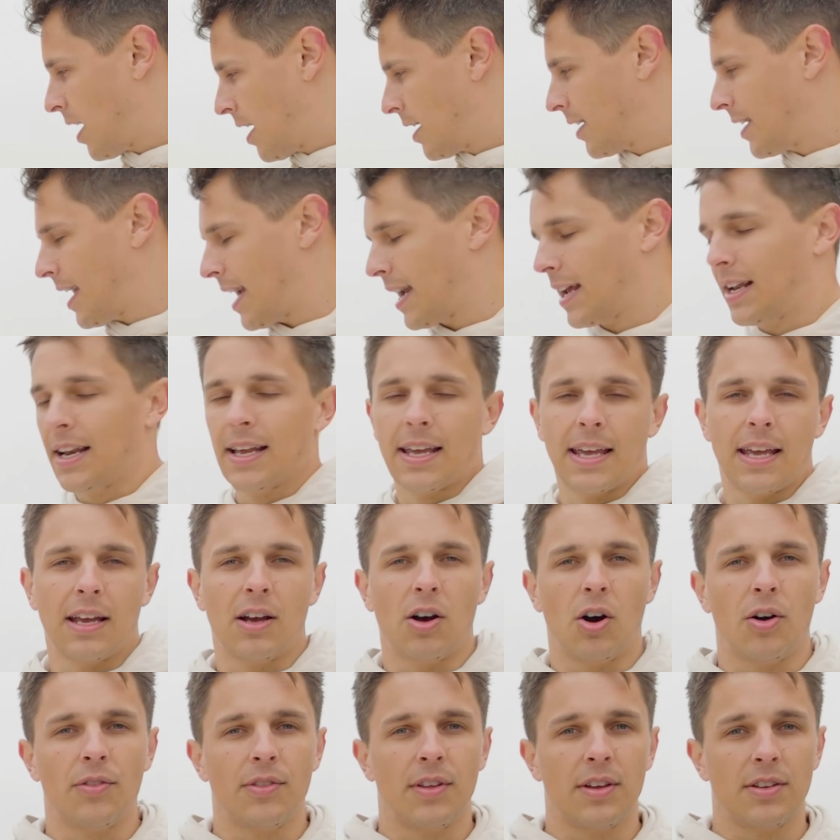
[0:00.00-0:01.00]
get clicking
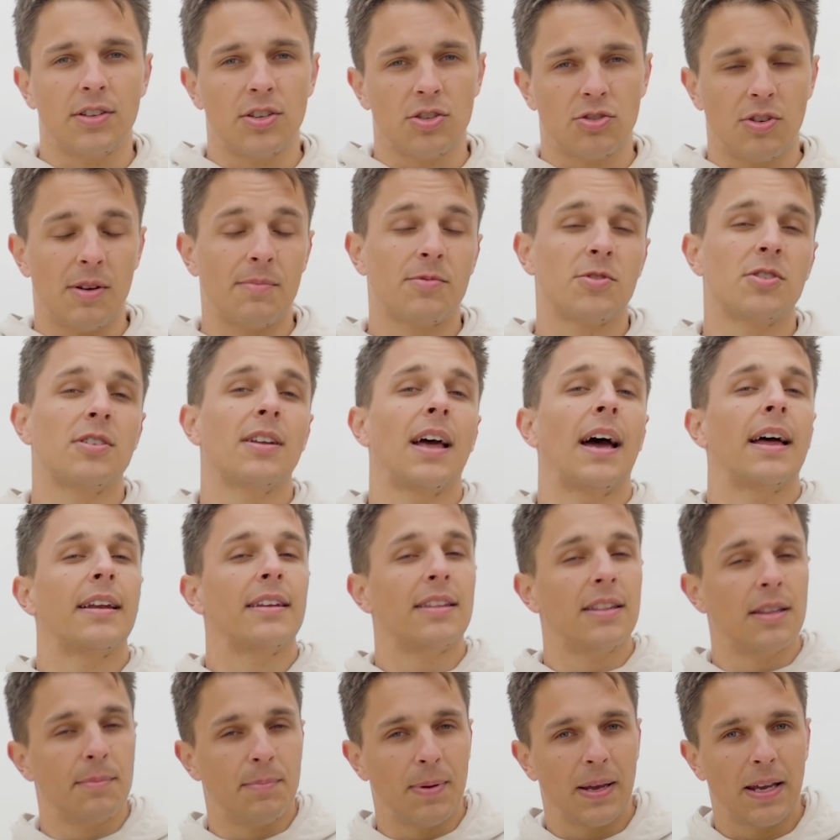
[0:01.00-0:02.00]
on the description and
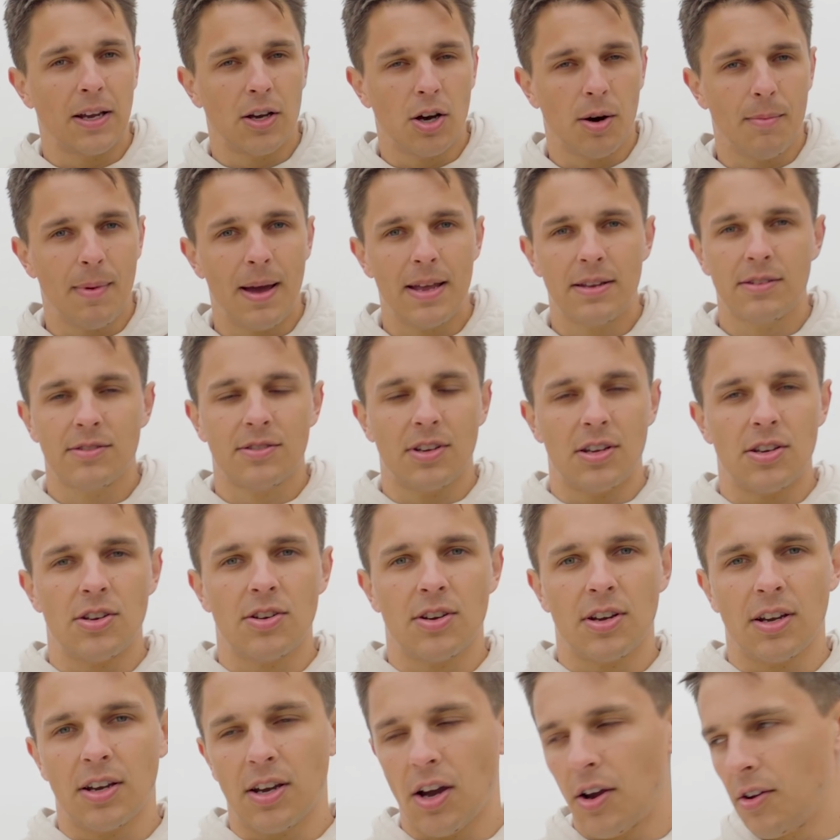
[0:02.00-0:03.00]
in the pinned comment, so you
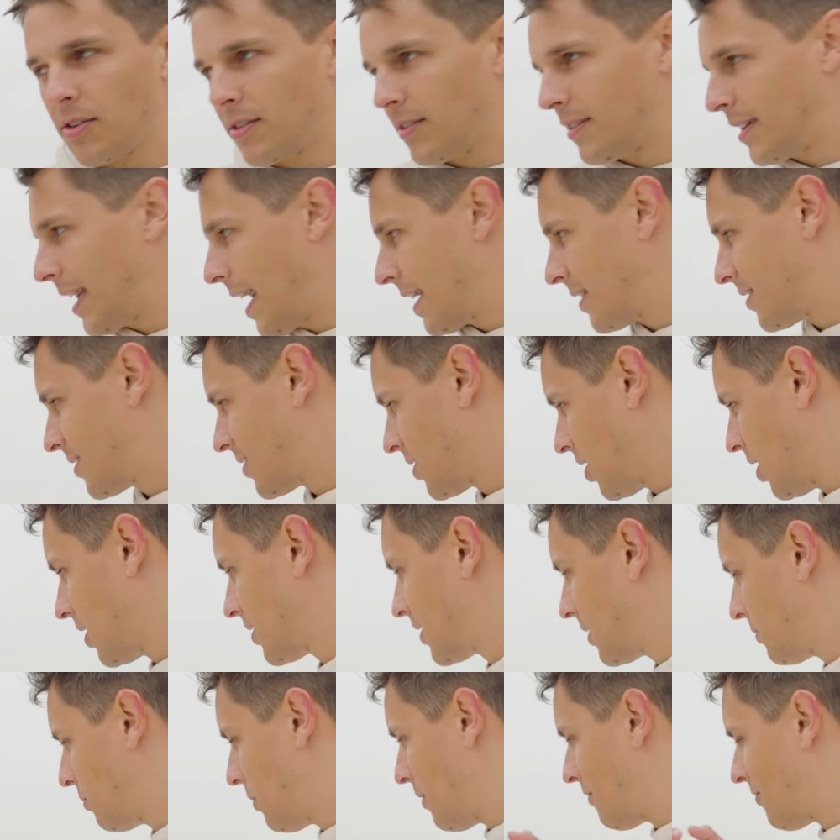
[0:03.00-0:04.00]
can go and get
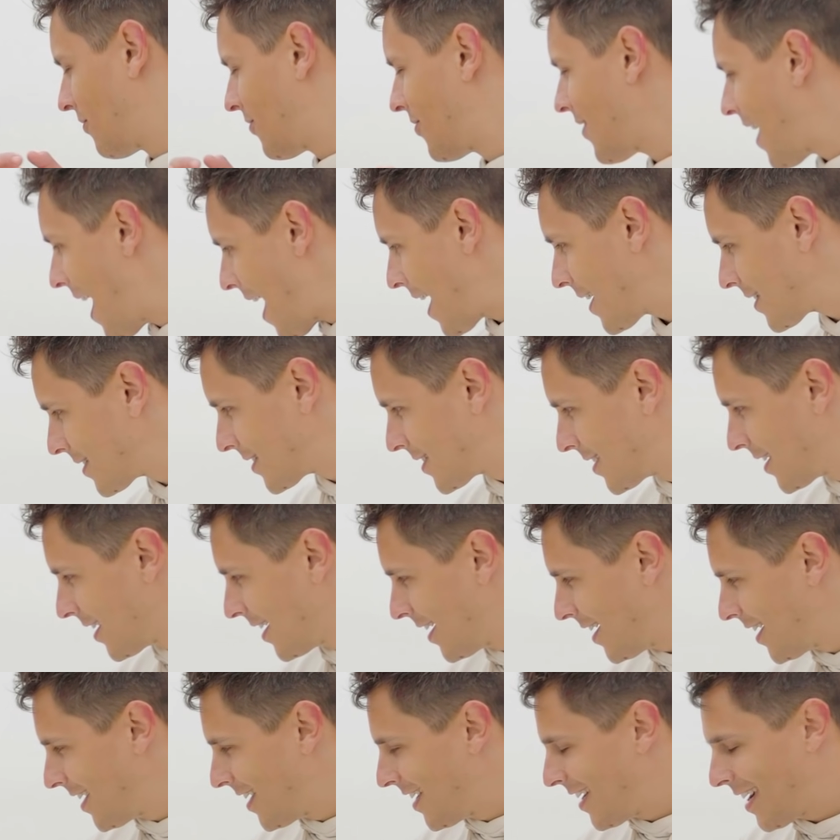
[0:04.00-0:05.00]
started with that,
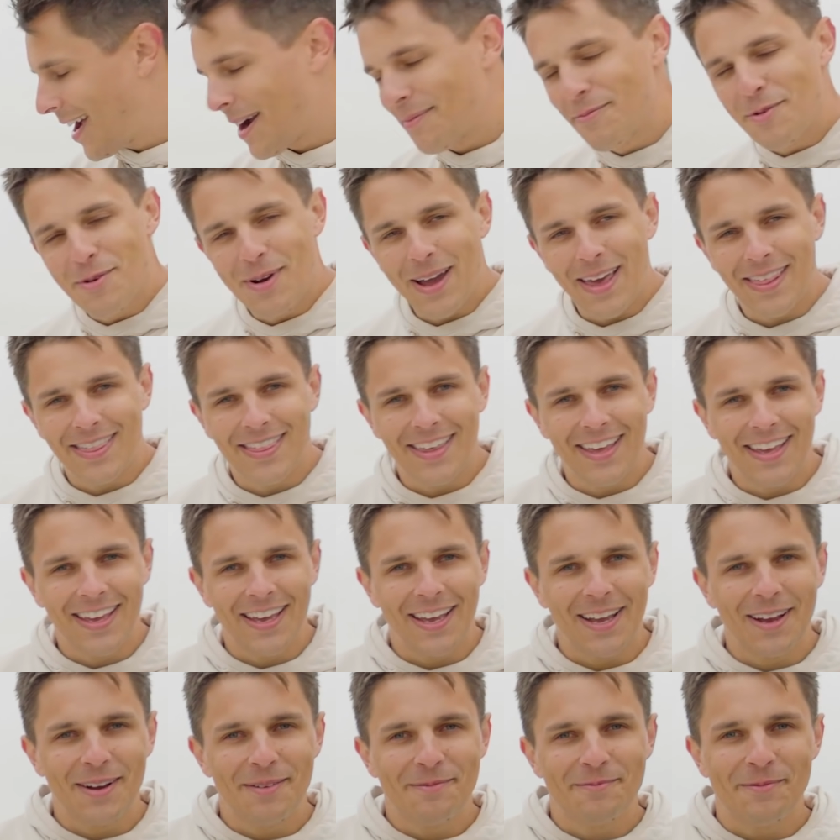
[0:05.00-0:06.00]
and we'll get
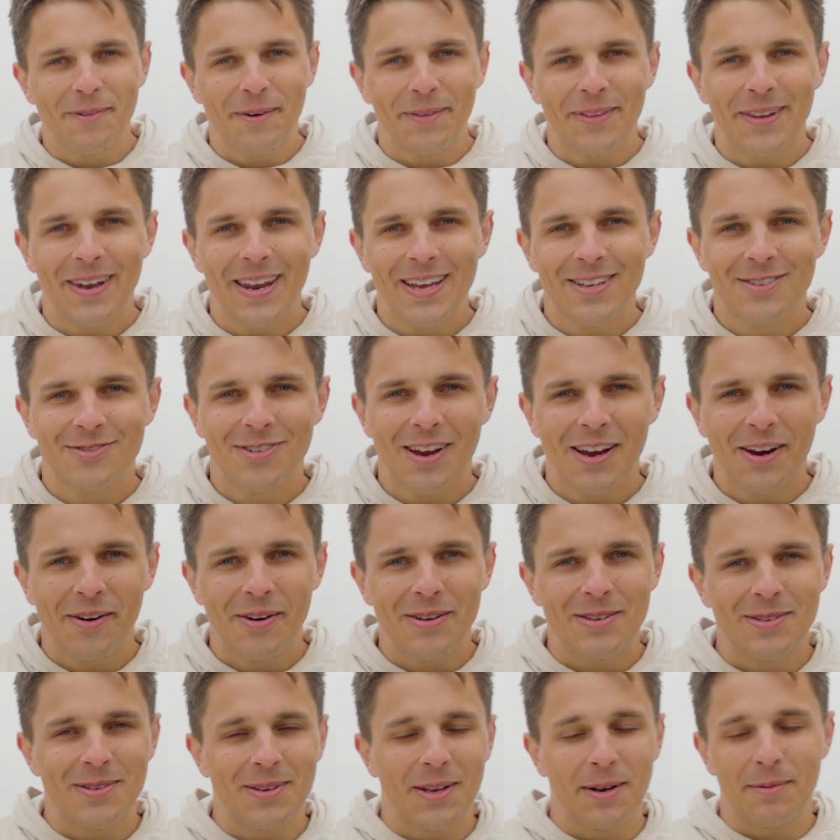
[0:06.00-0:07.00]
thinking what the next drag
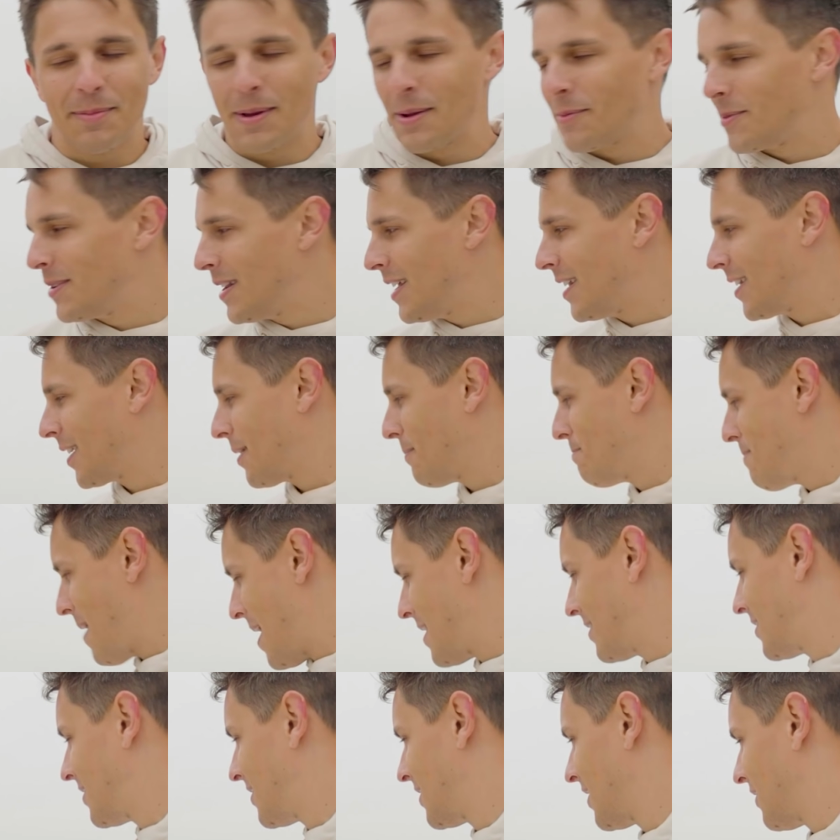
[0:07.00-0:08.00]
race is going to be. We need a
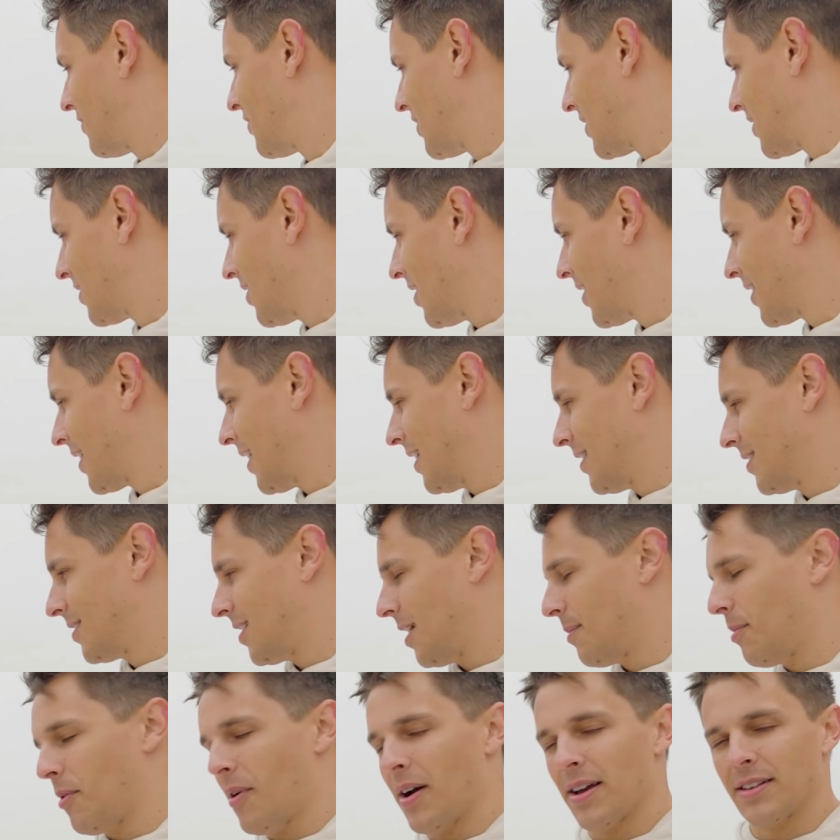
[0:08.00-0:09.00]
competitor for the Taycan
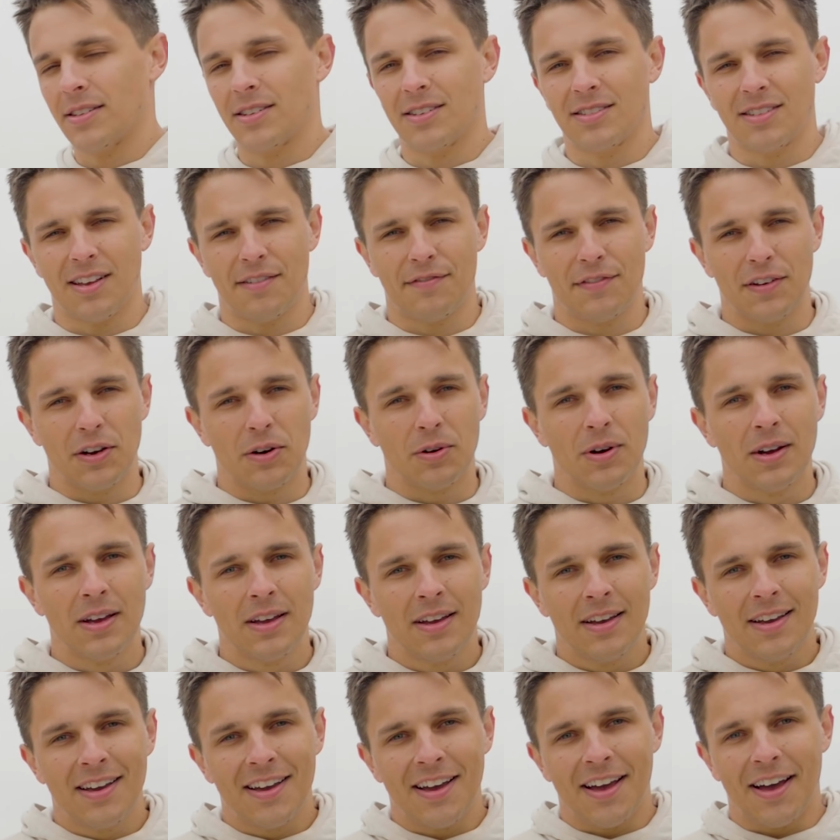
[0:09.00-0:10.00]
Turbo S, because I feel
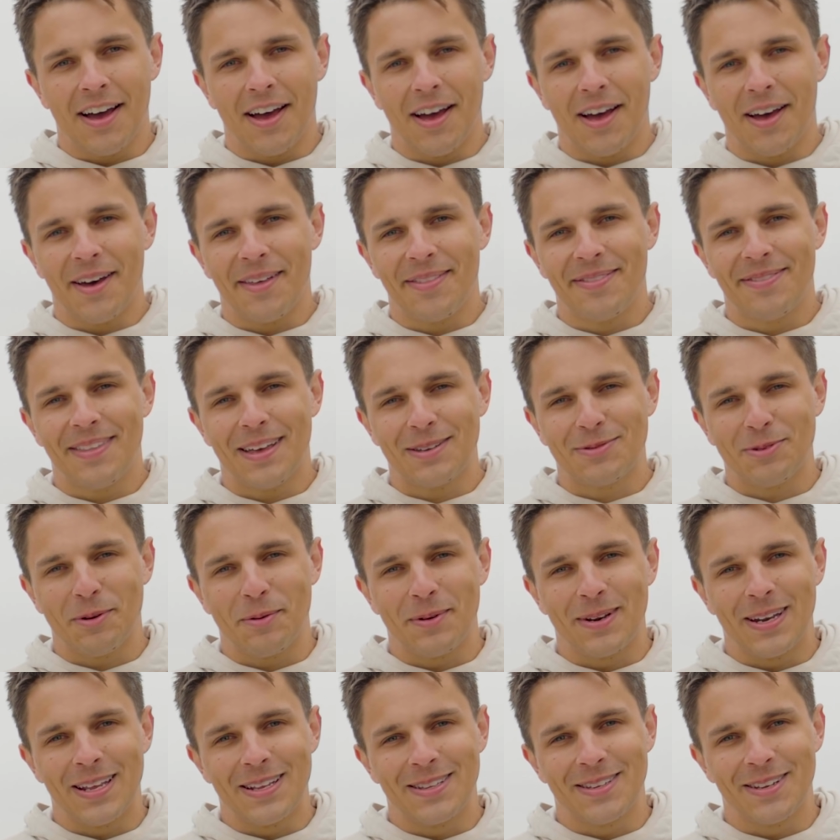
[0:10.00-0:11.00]
that's what we
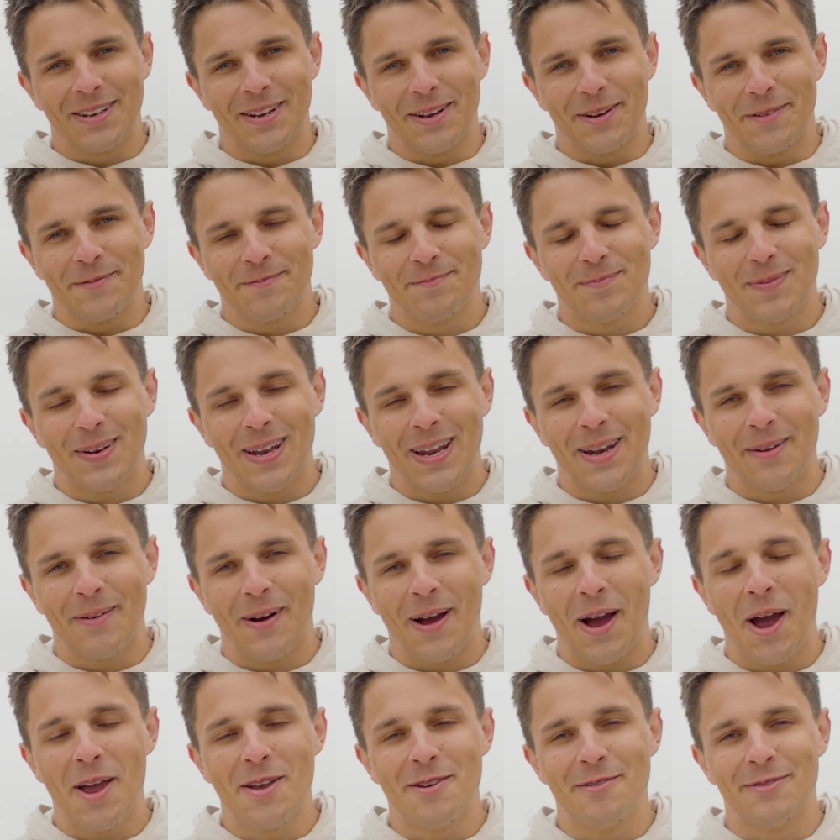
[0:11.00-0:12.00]
need to do. But anyway, I
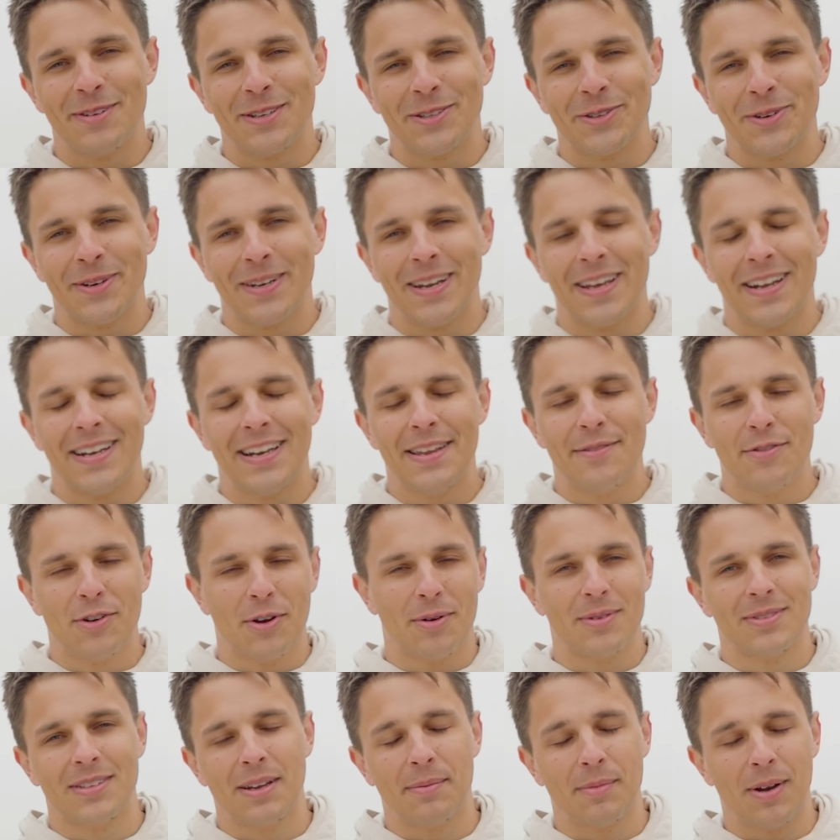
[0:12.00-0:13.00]
hope you've enjoyed it. Leave a
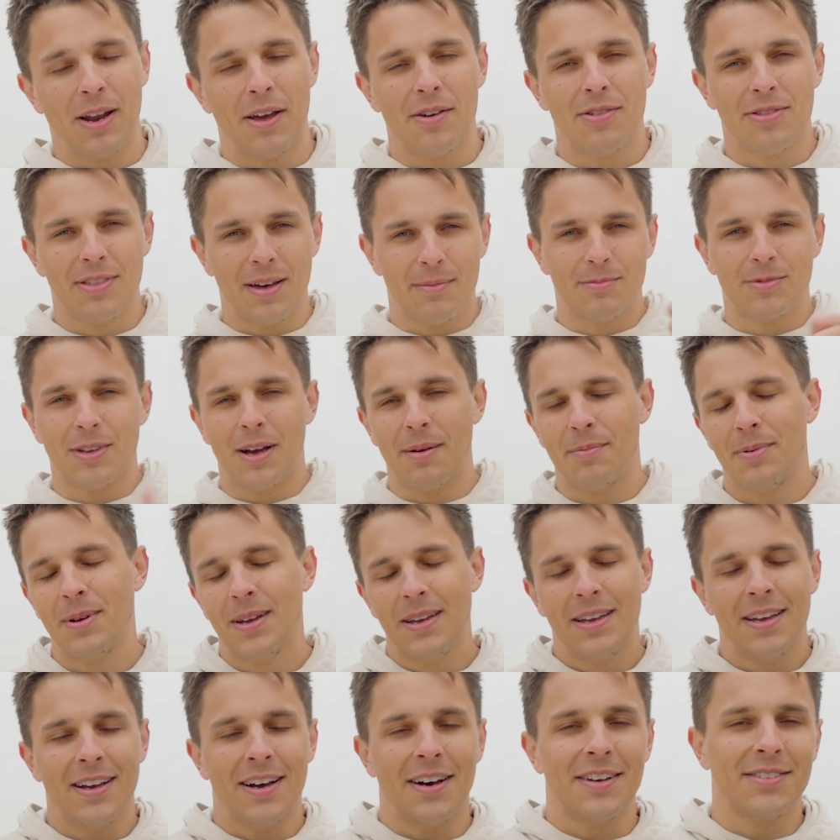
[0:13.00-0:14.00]
comment down below, thumbs up.
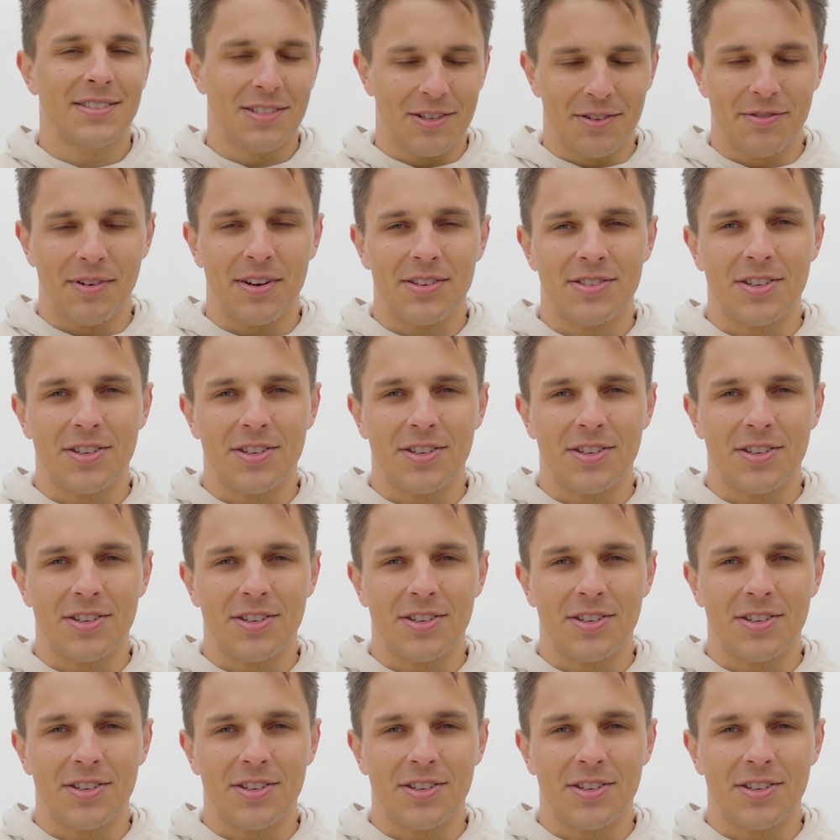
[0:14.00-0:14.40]
I'll see you all very